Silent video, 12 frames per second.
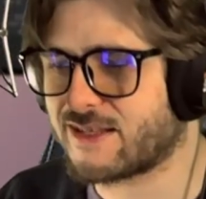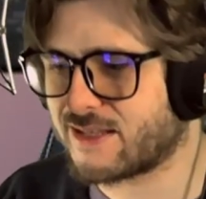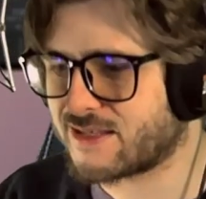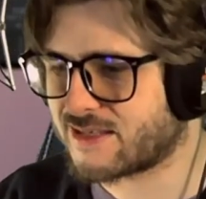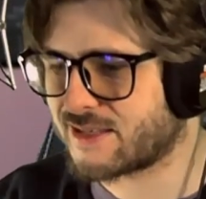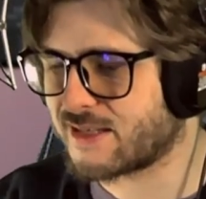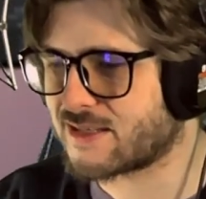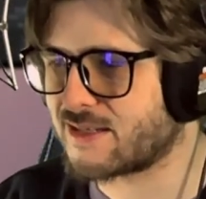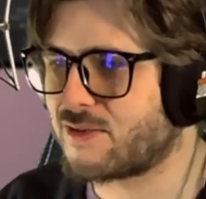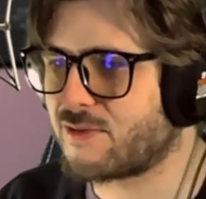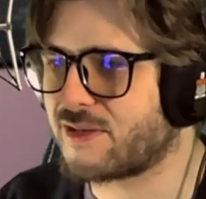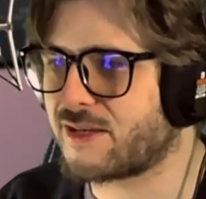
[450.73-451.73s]
That's a
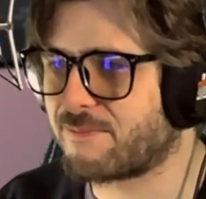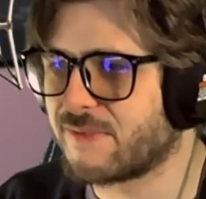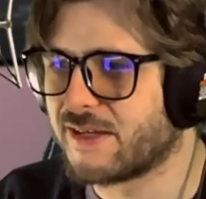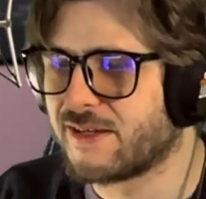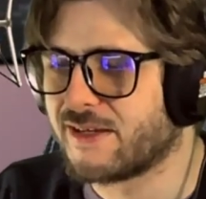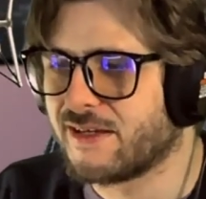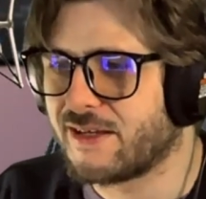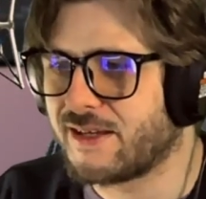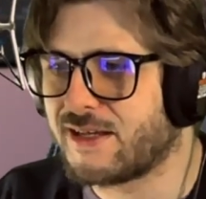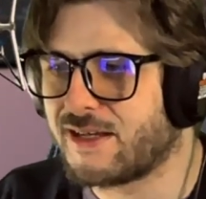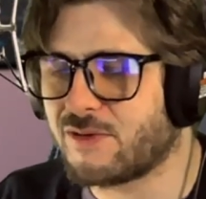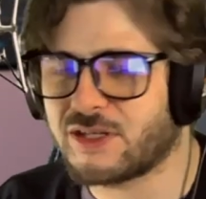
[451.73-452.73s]
new thing.
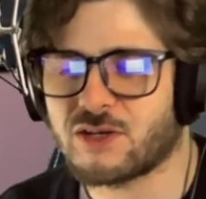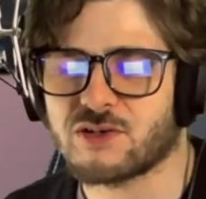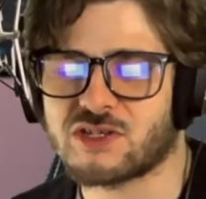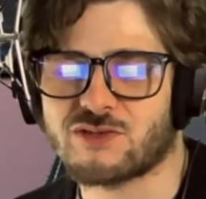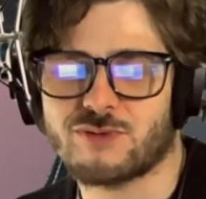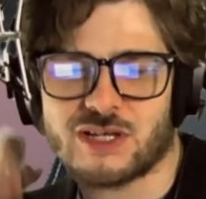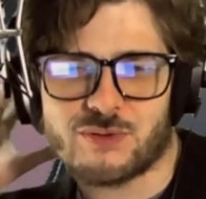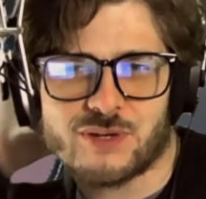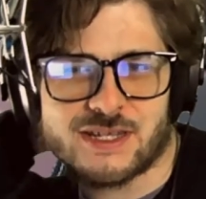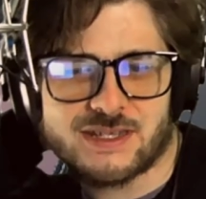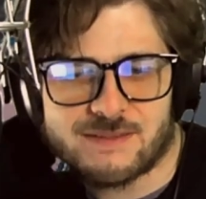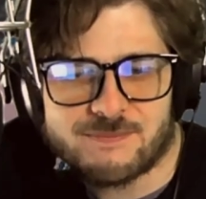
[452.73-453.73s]
Only cost
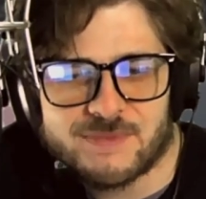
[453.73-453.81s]
£3.